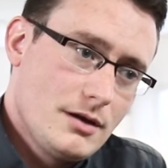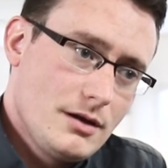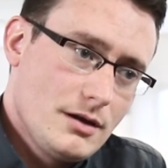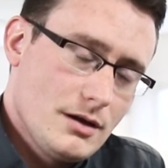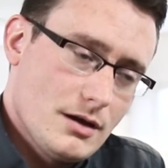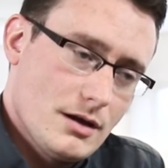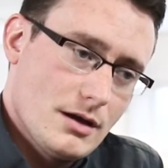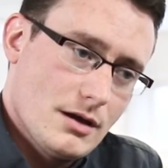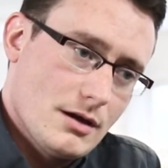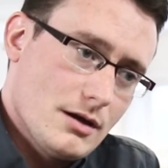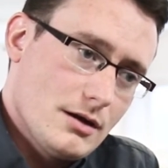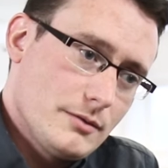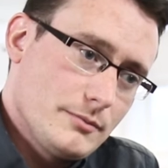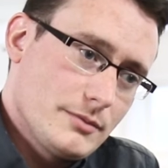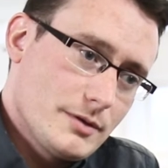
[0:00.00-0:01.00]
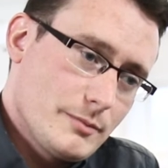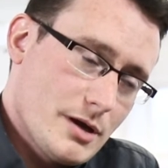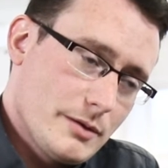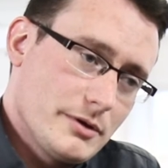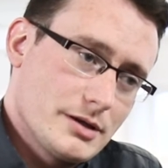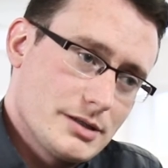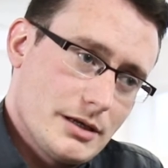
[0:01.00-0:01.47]
um, and maybe
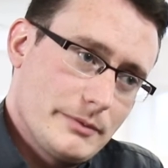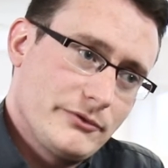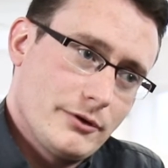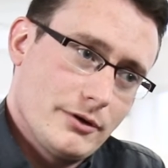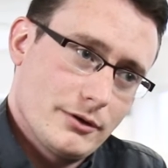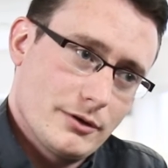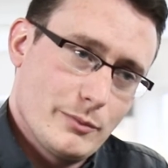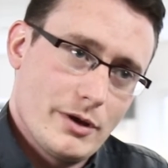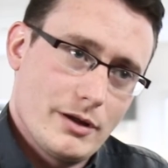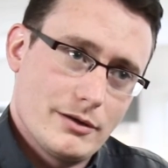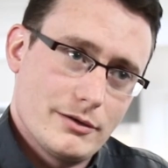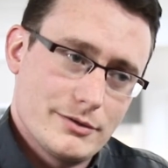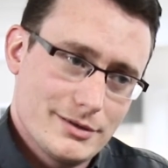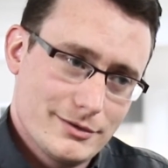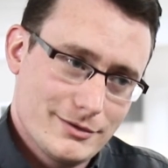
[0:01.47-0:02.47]
except for our competitors.